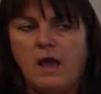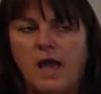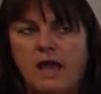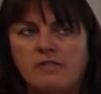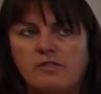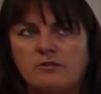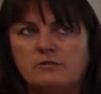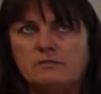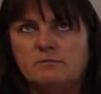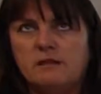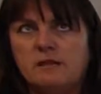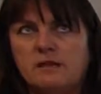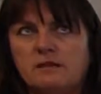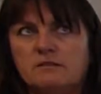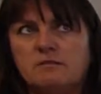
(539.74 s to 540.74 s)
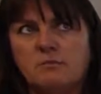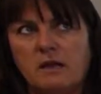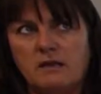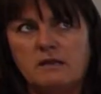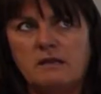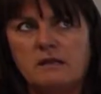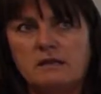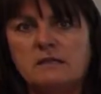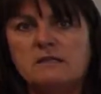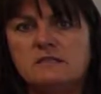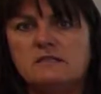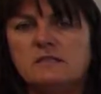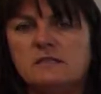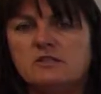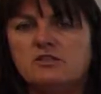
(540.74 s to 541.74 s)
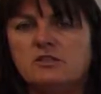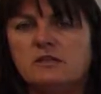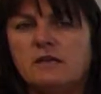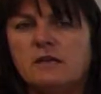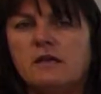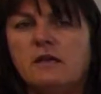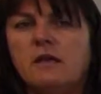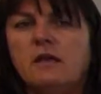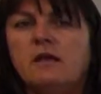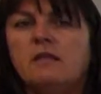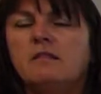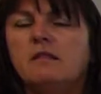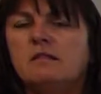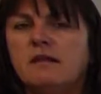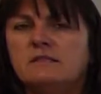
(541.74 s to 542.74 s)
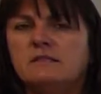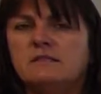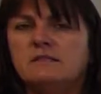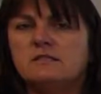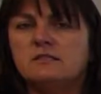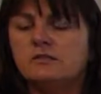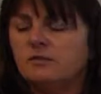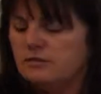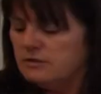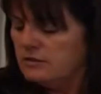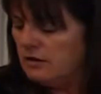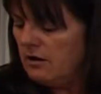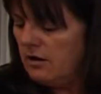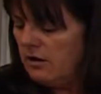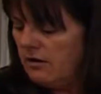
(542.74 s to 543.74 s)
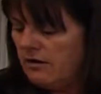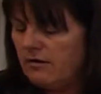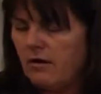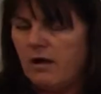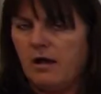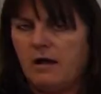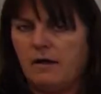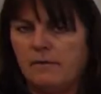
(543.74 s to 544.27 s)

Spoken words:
at those meetings, and at least initially, the lessons learned are